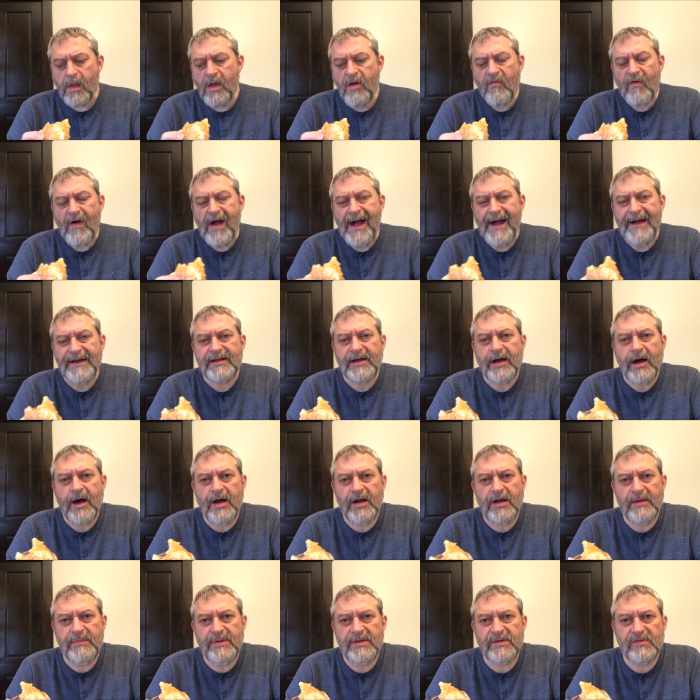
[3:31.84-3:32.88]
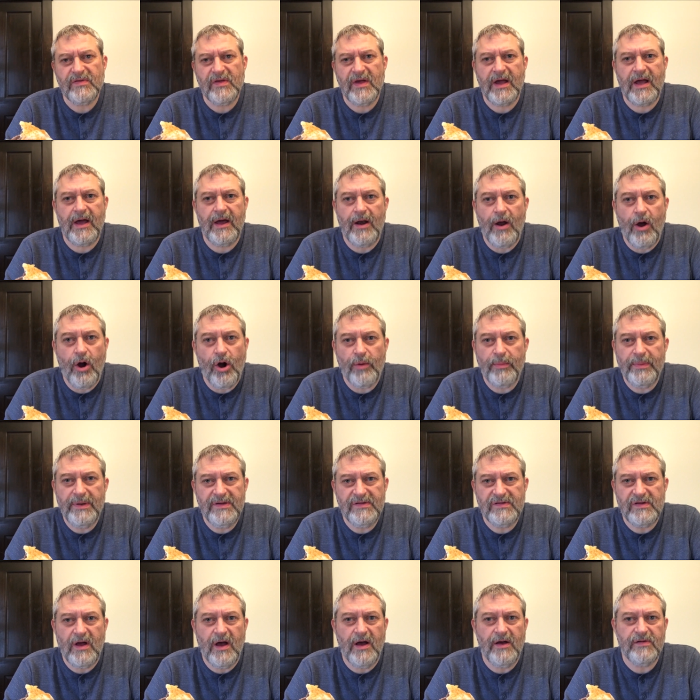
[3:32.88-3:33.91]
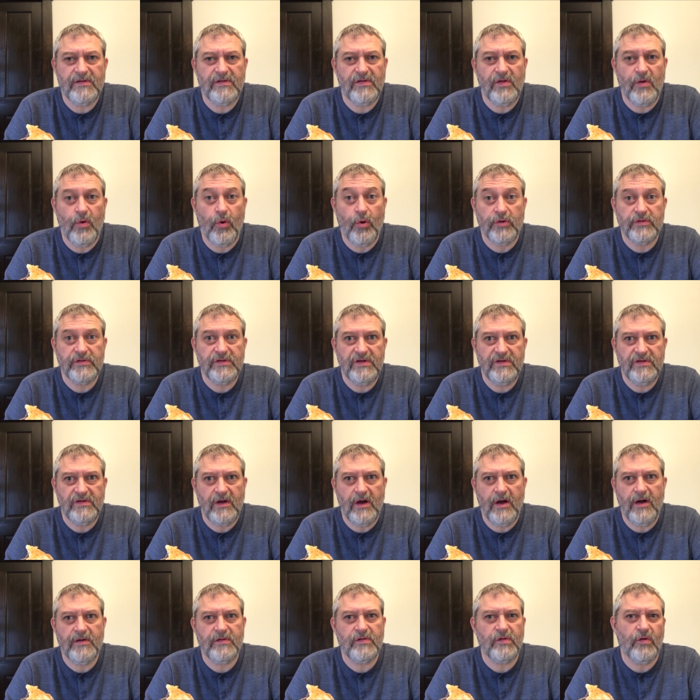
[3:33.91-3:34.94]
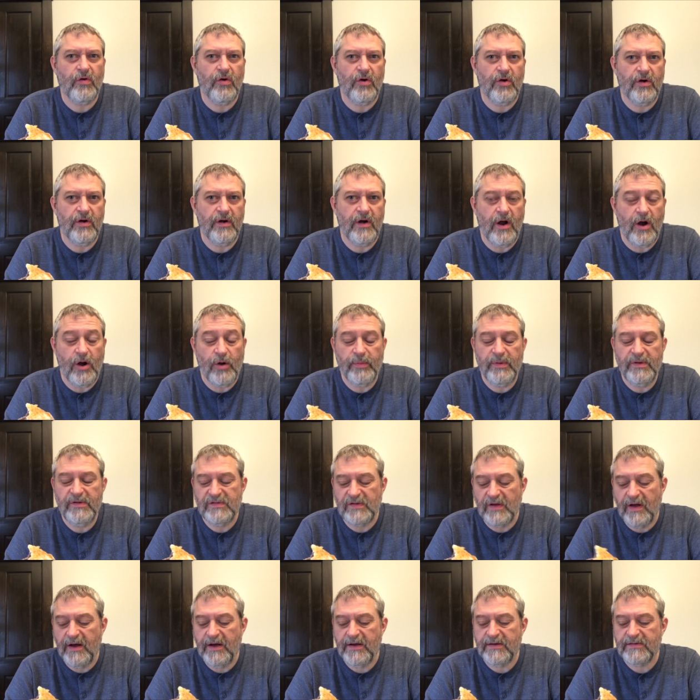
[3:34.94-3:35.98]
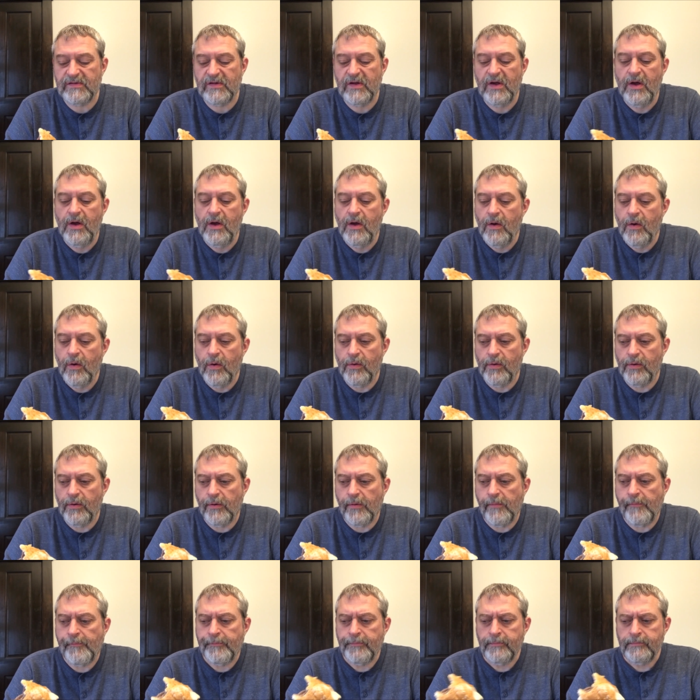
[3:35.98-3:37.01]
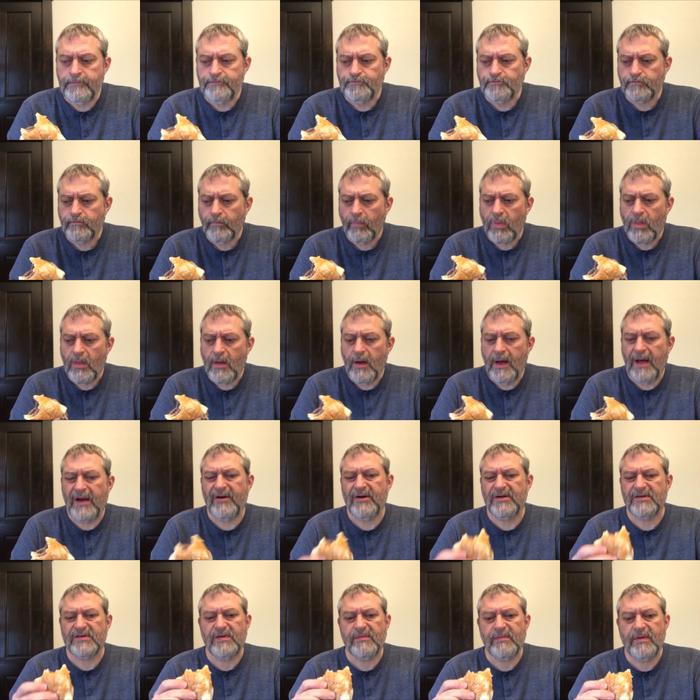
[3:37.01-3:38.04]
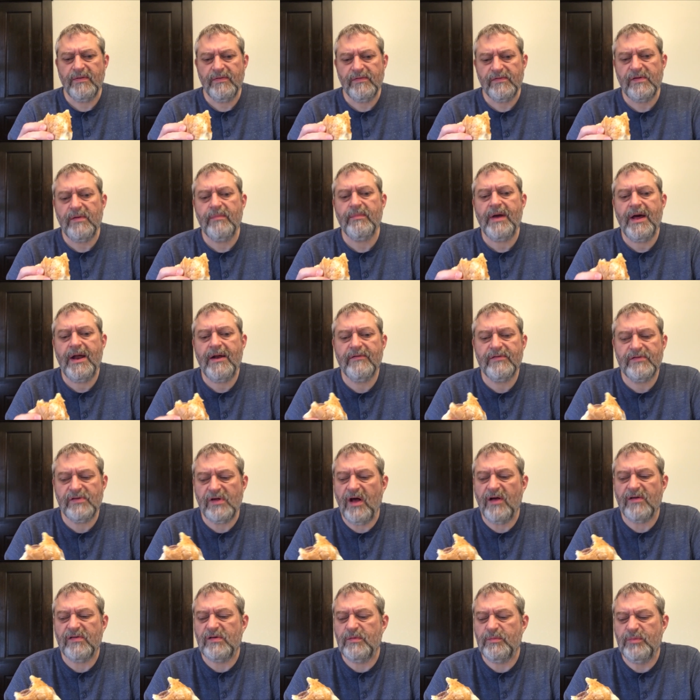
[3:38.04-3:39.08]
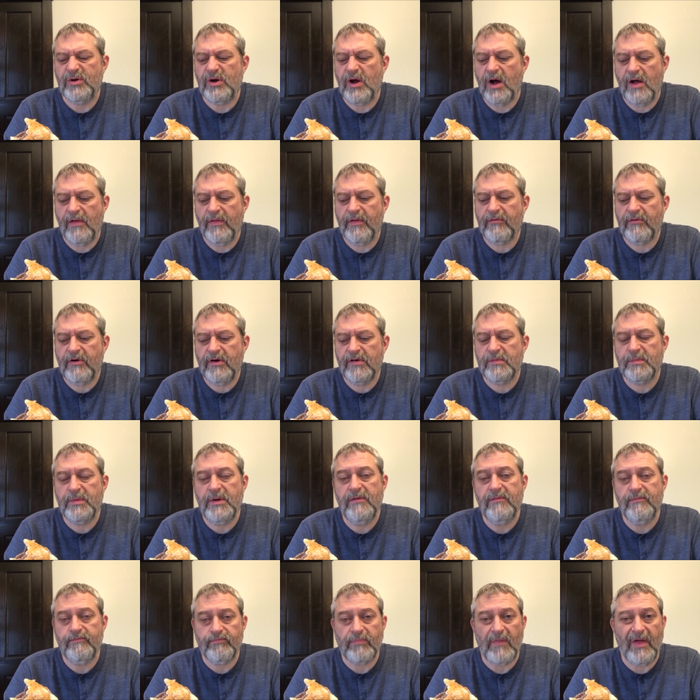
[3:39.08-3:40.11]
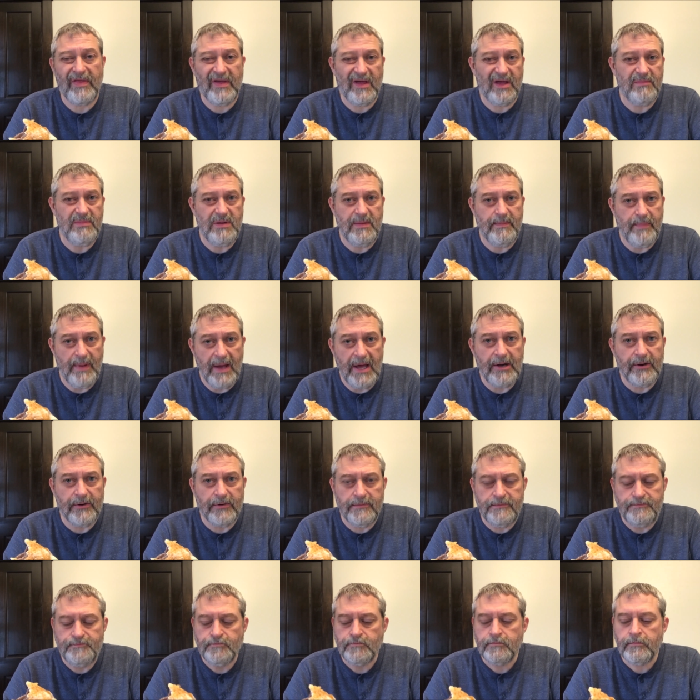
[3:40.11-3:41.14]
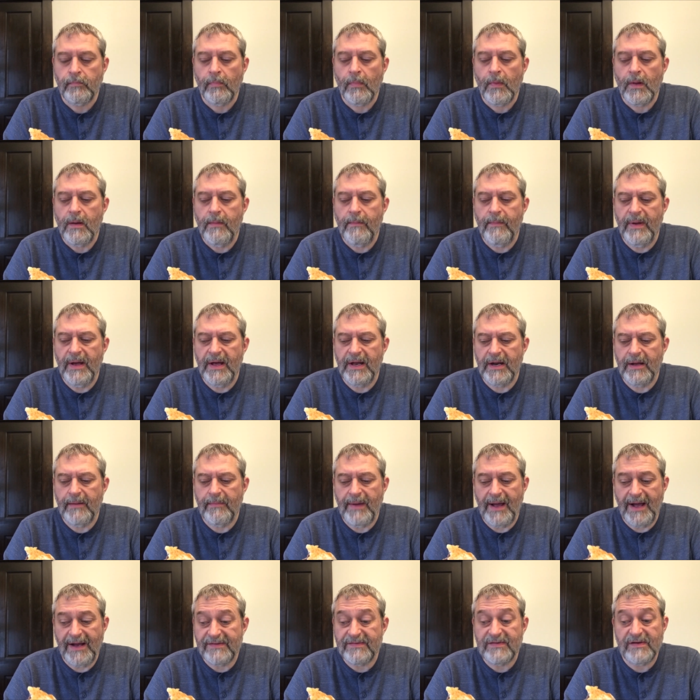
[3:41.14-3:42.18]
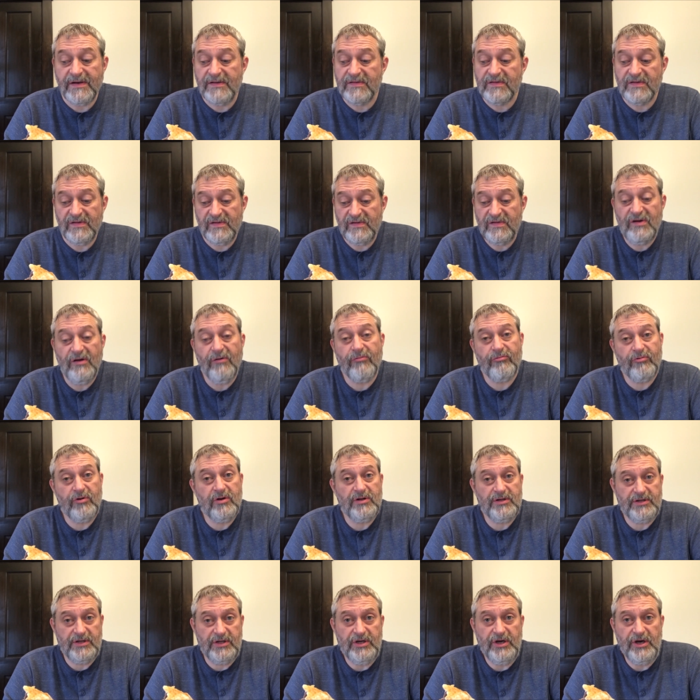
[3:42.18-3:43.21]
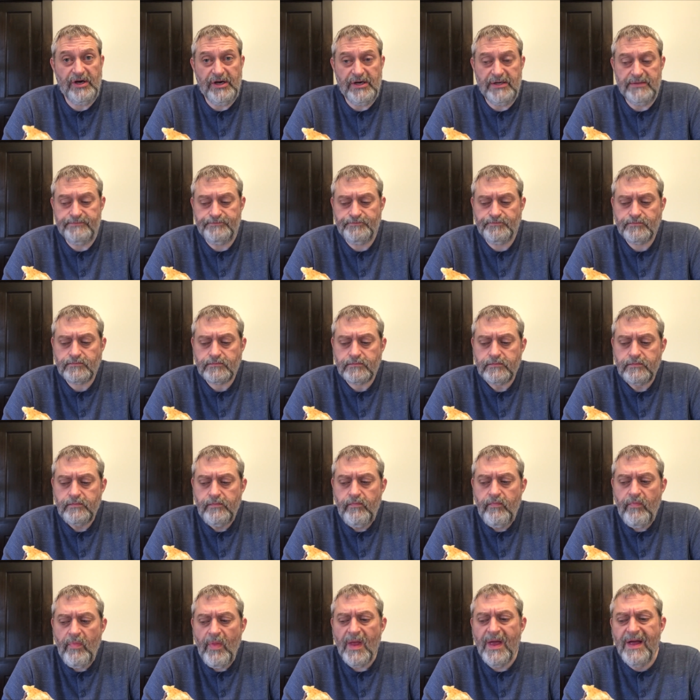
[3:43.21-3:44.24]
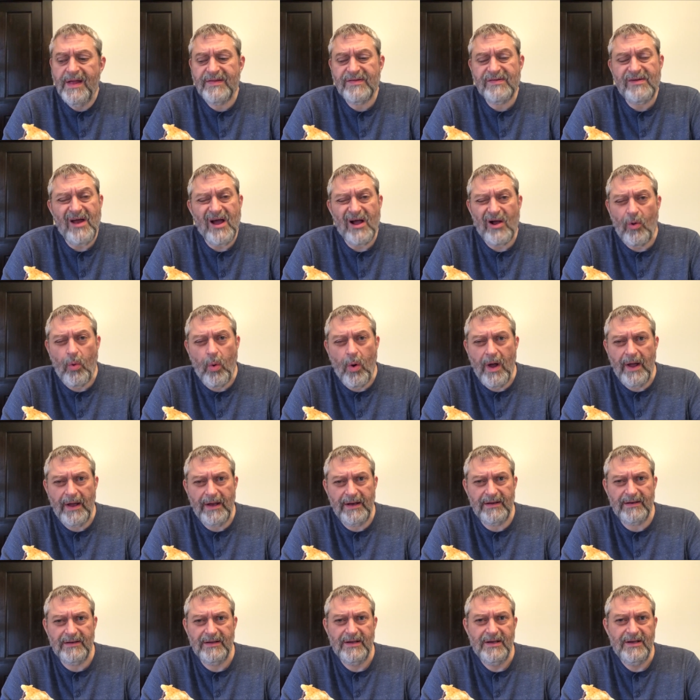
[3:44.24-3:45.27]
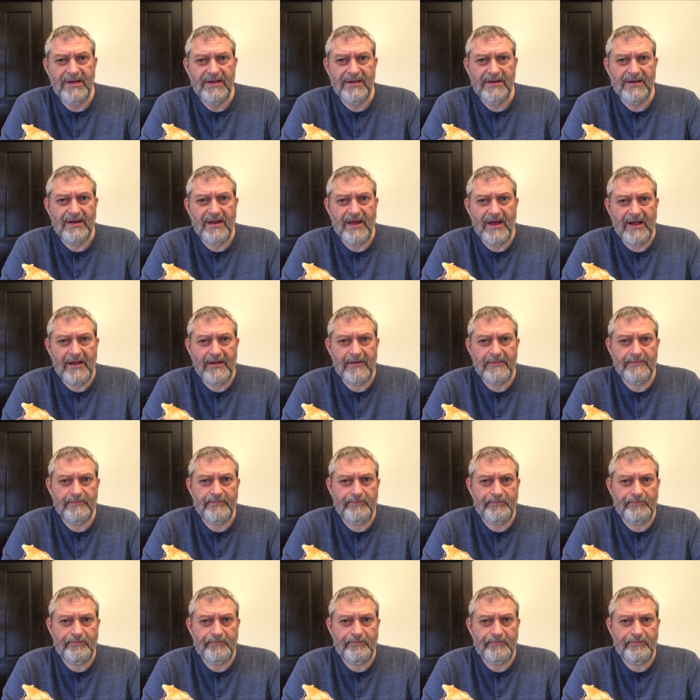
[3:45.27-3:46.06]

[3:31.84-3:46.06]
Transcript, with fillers: If I had condiments like an Arby sauce, the horsey sauce, or an Arby sauce, or I don't know, some, some kind of sauce to put on the roast beef, I think it'd be better. But um, as it is, it's still really good. It's not quite like